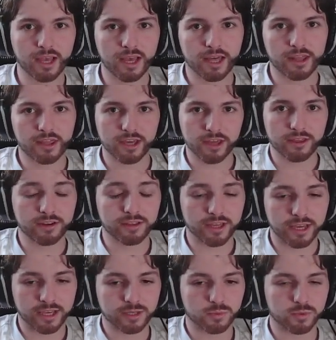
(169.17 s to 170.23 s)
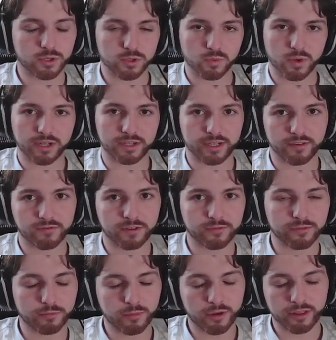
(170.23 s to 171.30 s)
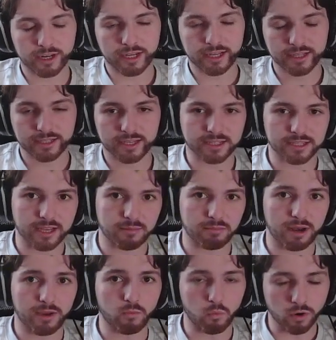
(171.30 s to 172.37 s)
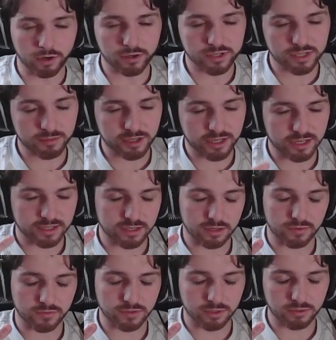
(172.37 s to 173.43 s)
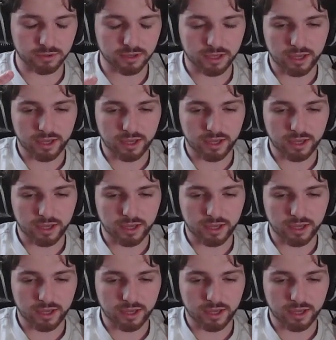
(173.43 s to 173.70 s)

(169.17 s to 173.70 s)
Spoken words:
The other thing is, which is quite different from other lists, is I play one Lusamine instead of two.